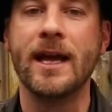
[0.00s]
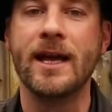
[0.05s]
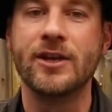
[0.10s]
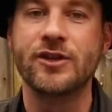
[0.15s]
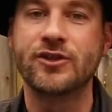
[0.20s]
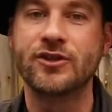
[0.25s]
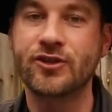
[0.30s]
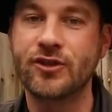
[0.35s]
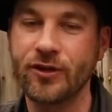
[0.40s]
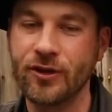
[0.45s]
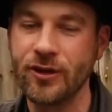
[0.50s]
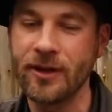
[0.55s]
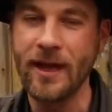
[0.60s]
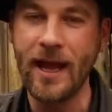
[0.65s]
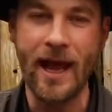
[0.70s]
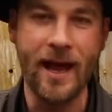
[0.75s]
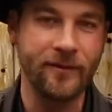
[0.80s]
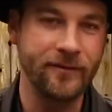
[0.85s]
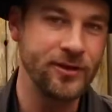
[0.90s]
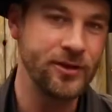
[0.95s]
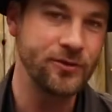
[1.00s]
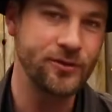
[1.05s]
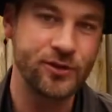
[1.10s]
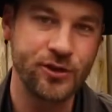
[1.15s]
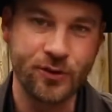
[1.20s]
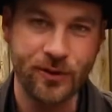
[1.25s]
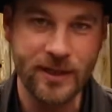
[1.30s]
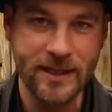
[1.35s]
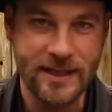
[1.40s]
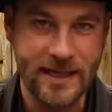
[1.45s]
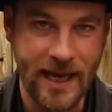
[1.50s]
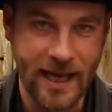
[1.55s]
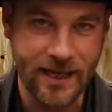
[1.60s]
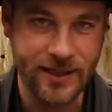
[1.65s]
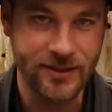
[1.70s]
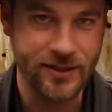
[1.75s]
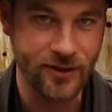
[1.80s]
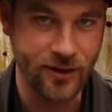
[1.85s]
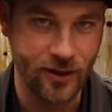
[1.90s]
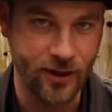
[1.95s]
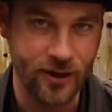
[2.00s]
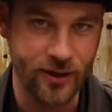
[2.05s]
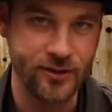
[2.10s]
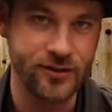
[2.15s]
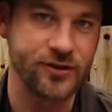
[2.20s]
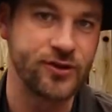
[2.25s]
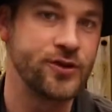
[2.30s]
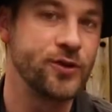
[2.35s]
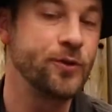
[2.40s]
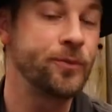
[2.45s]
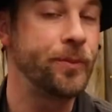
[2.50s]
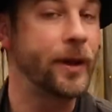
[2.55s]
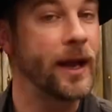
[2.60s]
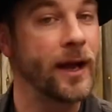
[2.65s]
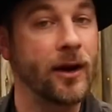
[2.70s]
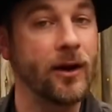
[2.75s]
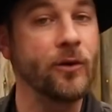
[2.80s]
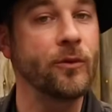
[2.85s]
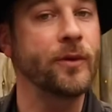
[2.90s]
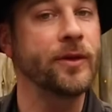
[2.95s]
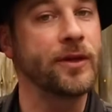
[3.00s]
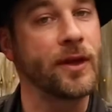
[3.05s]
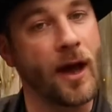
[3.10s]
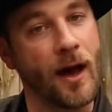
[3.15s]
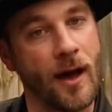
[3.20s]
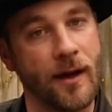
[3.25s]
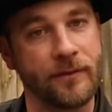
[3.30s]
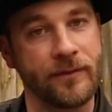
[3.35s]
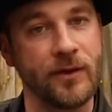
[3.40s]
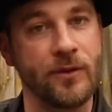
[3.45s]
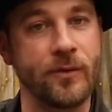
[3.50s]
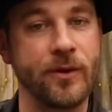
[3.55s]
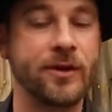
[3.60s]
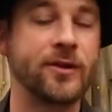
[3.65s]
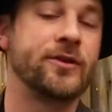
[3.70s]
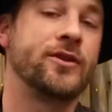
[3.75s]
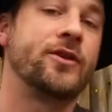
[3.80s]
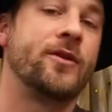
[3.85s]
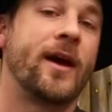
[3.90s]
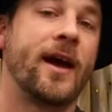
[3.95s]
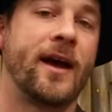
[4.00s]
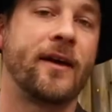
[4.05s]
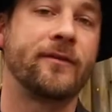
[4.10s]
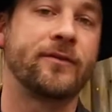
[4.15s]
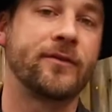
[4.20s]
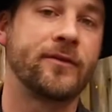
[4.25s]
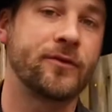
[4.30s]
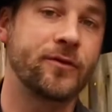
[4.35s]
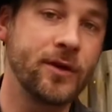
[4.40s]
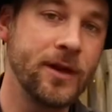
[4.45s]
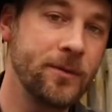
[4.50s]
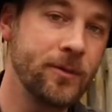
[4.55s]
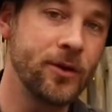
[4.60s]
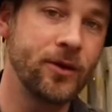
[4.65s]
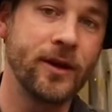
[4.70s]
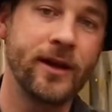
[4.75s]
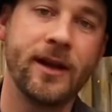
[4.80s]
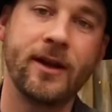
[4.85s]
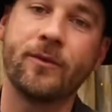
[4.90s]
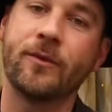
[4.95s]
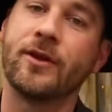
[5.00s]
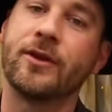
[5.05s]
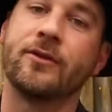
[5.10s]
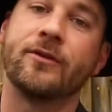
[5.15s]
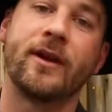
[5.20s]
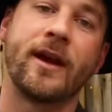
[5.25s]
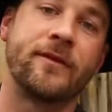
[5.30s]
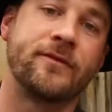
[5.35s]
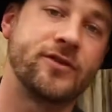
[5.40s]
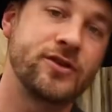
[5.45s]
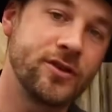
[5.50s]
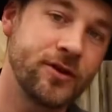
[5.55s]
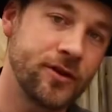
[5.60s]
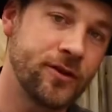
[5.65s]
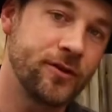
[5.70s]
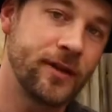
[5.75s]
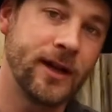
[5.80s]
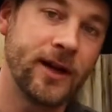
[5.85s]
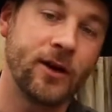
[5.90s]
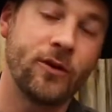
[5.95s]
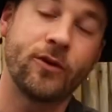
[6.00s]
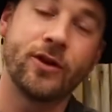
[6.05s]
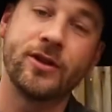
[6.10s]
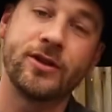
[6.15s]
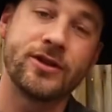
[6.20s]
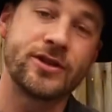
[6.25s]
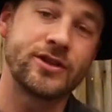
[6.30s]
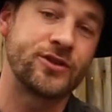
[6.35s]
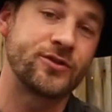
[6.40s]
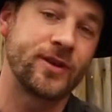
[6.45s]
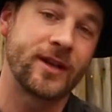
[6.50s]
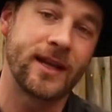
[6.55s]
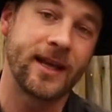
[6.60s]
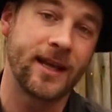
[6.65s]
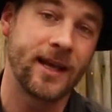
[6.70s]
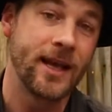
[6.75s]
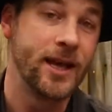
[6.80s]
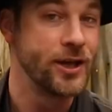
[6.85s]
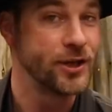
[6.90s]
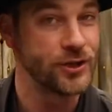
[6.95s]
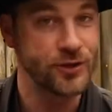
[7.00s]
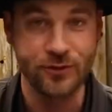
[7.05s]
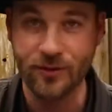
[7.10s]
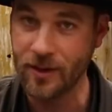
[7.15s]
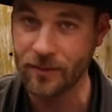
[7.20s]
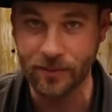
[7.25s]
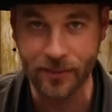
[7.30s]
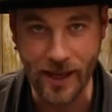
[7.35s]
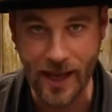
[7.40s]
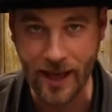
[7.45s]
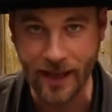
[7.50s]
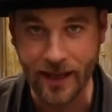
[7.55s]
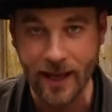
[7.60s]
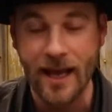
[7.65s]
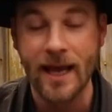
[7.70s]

certain avenues you can take cigars to pair with coffee, whether you have creamer in it, whether you have sugar in it, or you're just drinking straight black.